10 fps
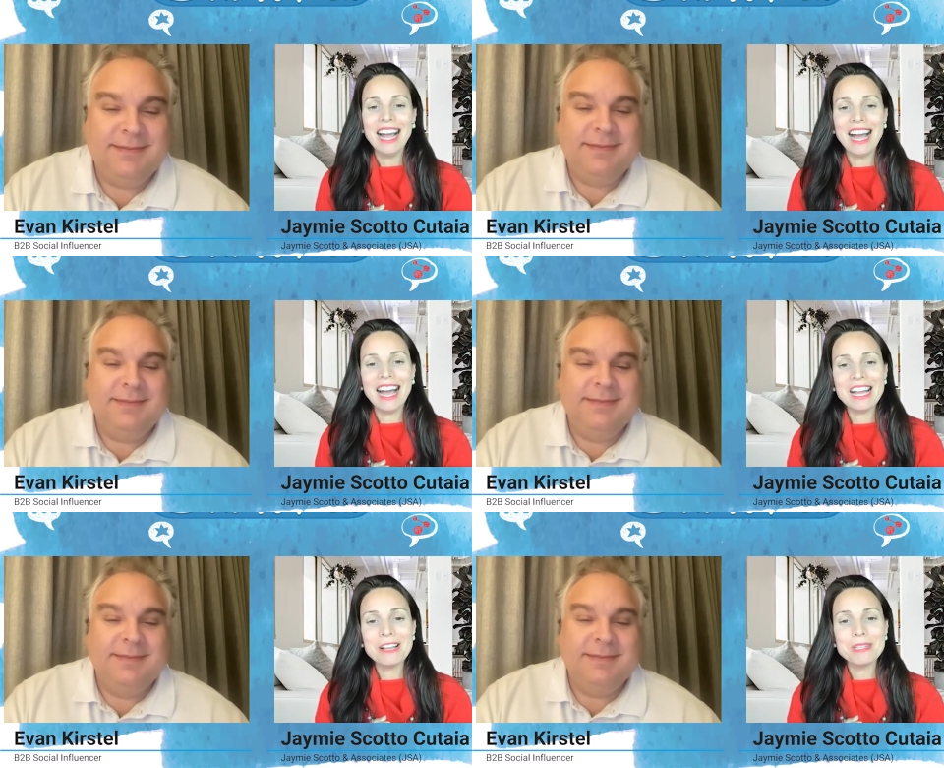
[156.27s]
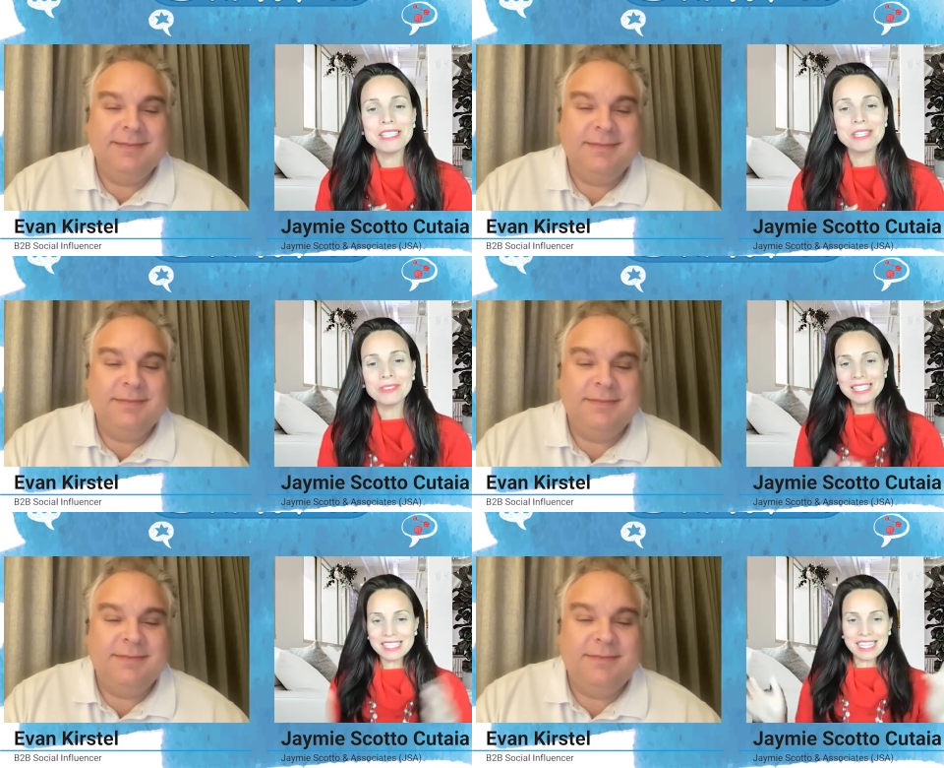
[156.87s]
Speaker 1: Um, so
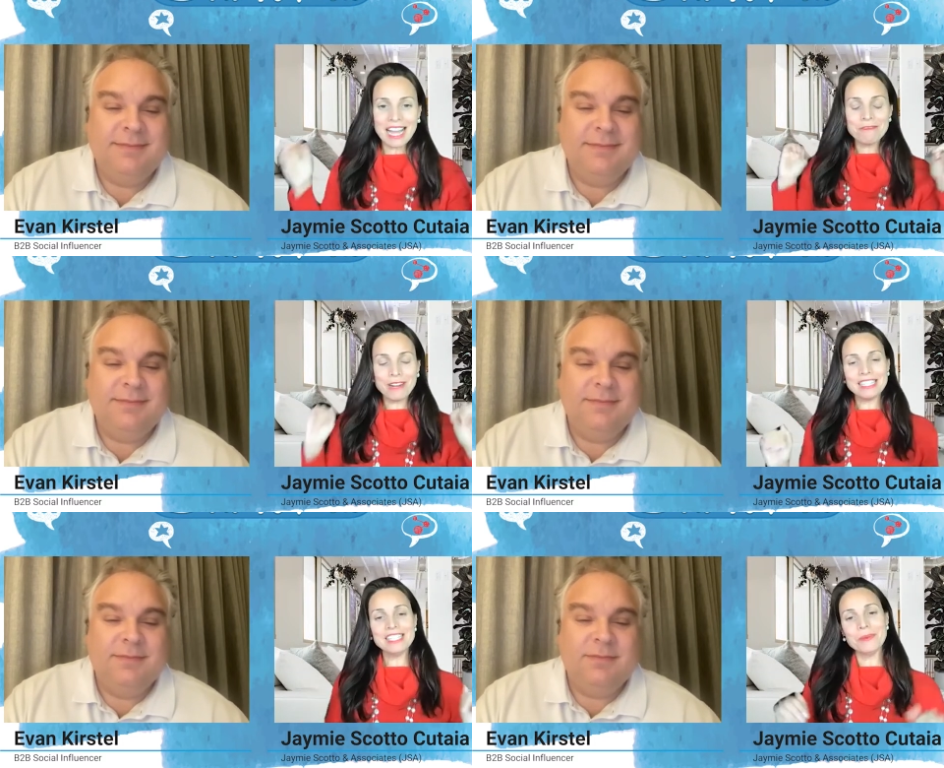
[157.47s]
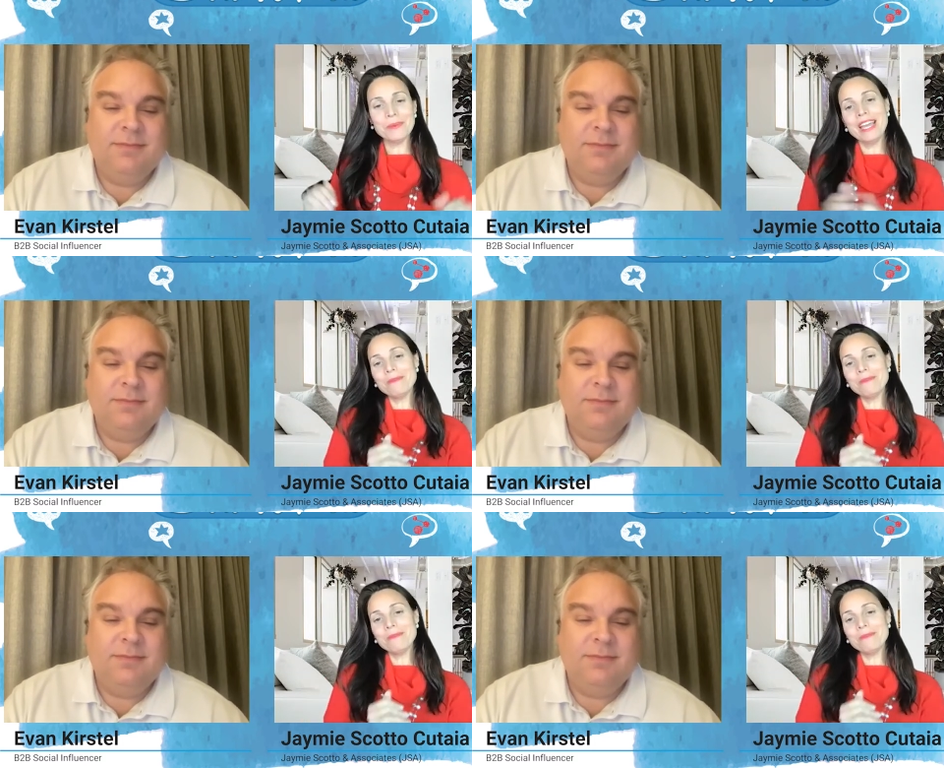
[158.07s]
let's dive right into it.